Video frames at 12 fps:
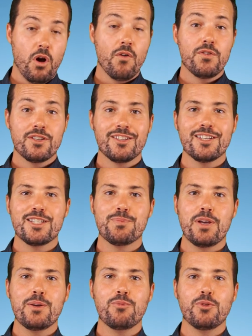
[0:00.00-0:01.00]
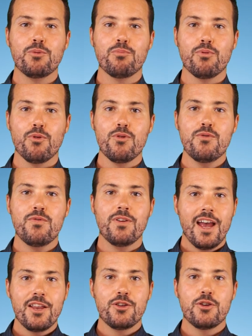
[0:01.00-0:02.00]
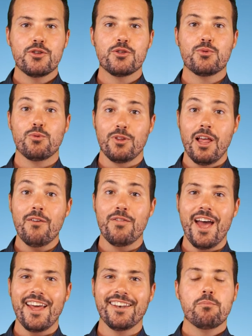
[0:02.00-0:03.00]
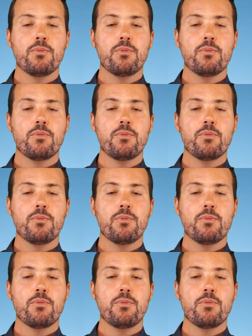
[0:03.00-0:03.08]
Obviously, speed will improve and users will love that,